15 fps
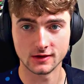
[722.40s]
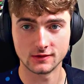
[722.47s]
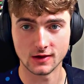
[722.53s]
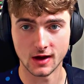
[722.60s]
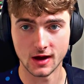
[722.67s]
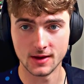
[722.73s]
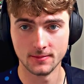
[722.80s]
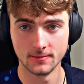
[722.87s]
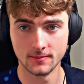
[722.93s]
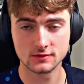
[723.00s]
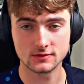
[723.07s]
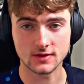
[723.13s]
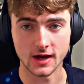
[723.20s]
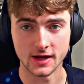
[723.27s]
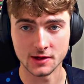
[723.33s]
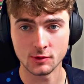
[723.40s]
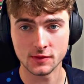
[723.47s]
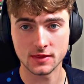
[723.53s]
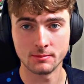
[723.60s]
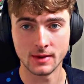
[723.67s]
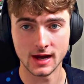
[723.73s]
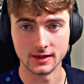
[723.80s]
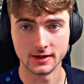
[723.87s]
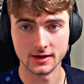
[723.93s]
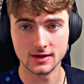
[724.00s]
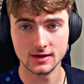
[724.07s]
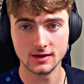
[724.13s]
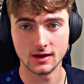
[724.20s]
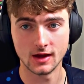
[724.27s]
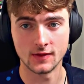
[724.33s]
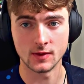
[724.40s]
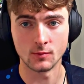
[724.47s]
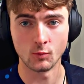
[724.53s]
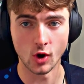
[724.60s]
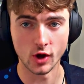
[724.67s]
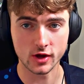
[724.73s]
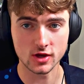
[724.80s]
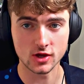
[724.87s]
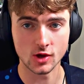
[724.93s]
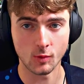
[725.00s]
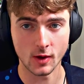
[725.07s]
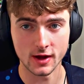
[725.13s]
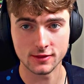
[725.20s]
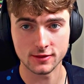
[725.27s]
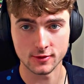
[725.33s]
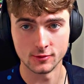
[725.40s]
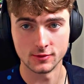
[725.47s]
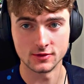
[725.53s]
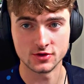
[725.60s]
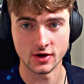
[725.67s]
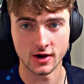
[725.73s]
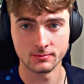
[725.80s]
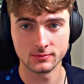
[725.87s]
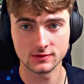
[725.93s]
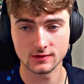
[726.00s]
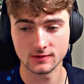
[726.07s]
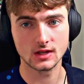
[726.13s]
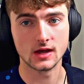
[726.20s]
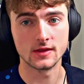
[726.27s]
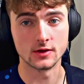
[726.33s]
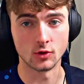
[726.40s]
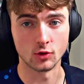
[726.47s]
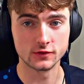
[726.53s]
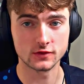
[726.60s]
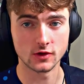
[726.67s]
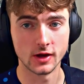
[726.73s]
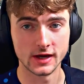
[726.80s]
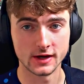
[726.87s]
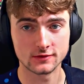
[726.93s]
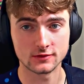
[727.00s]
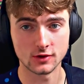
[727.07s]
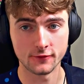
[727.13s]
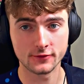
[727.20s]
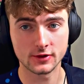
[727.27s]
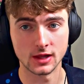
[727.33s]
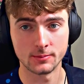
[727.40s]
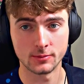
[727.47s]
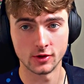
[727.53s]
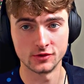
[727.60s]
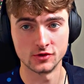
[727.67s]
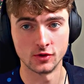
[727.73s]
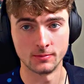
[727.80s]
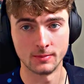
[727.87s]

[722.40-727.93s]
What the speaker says: a time, starting with the melody, and then working your way through the drums. And then also add a soft clipper on your